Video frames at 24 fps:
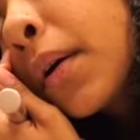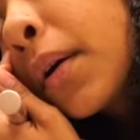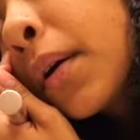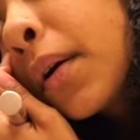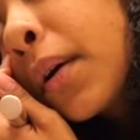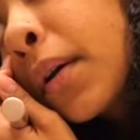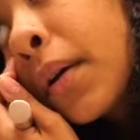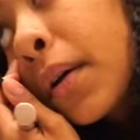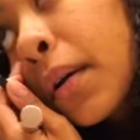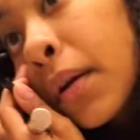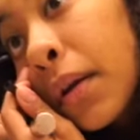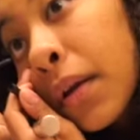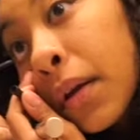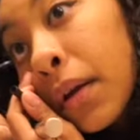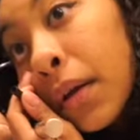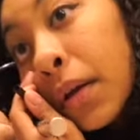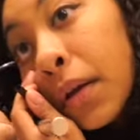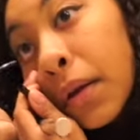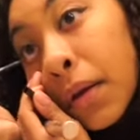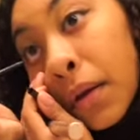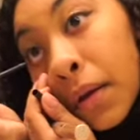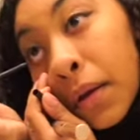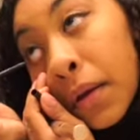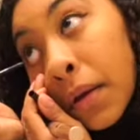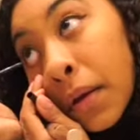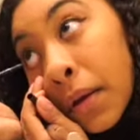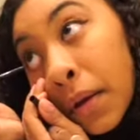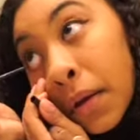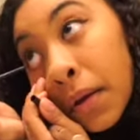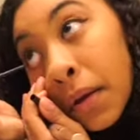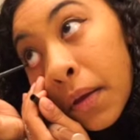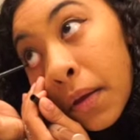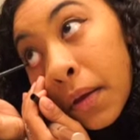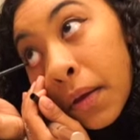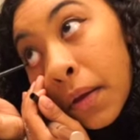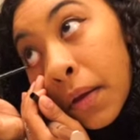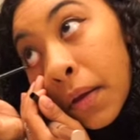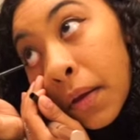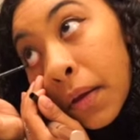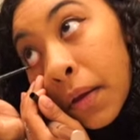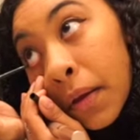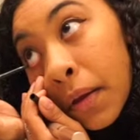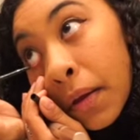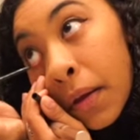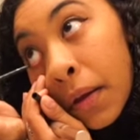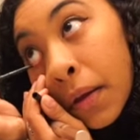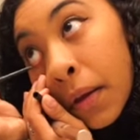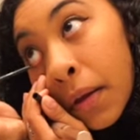
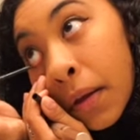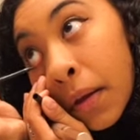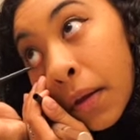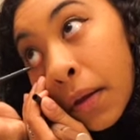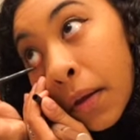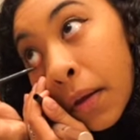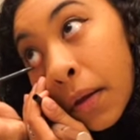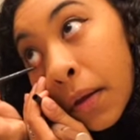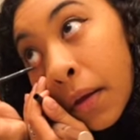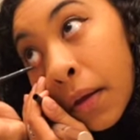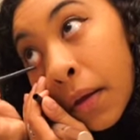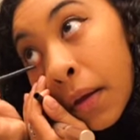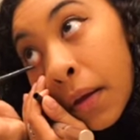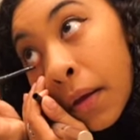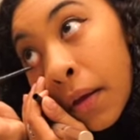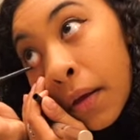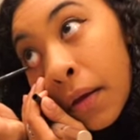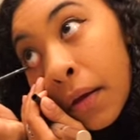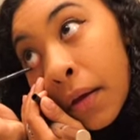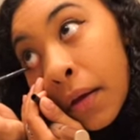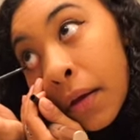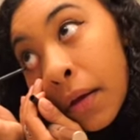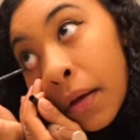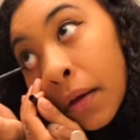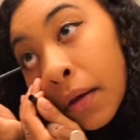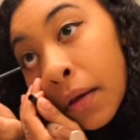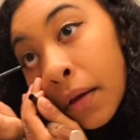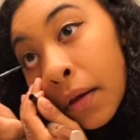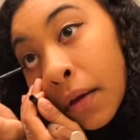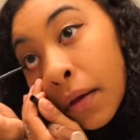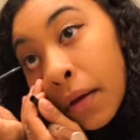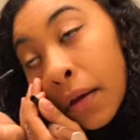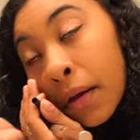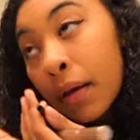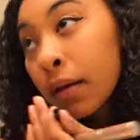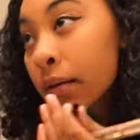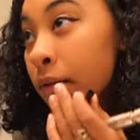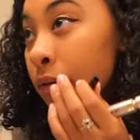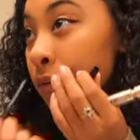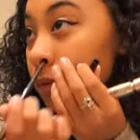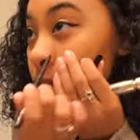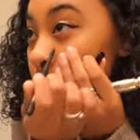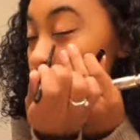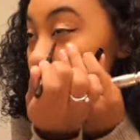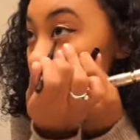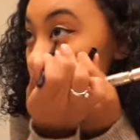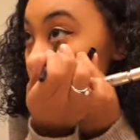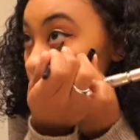
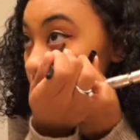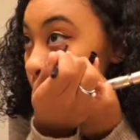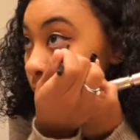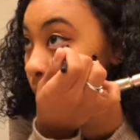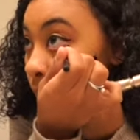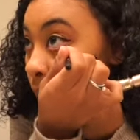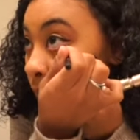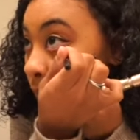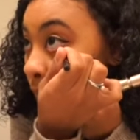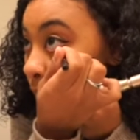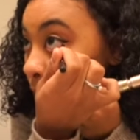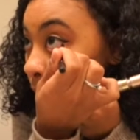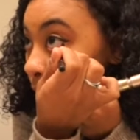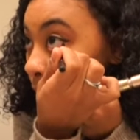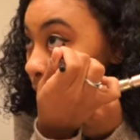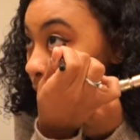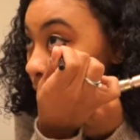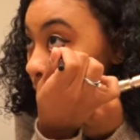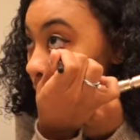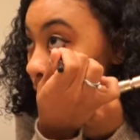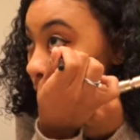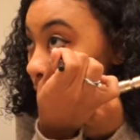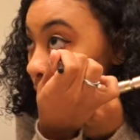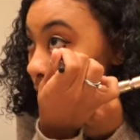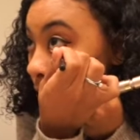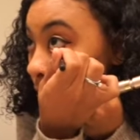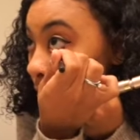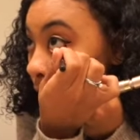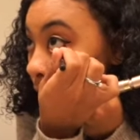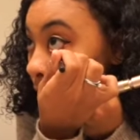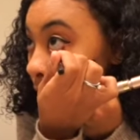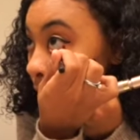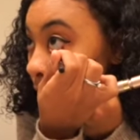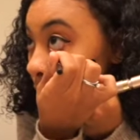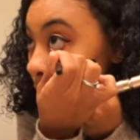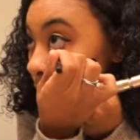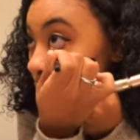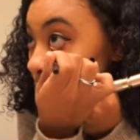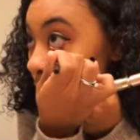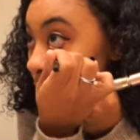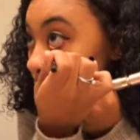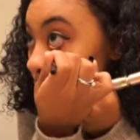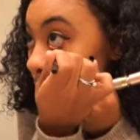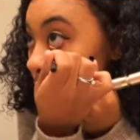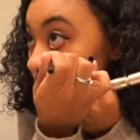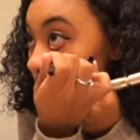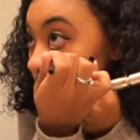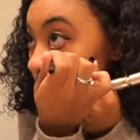
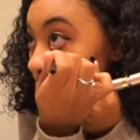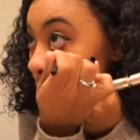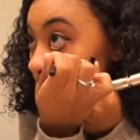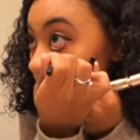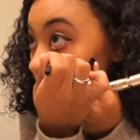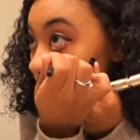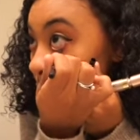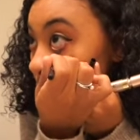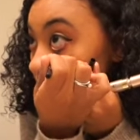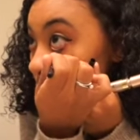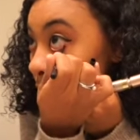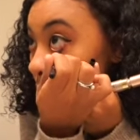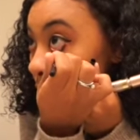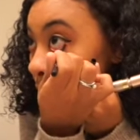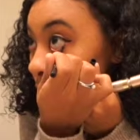No one is speaking in this clip.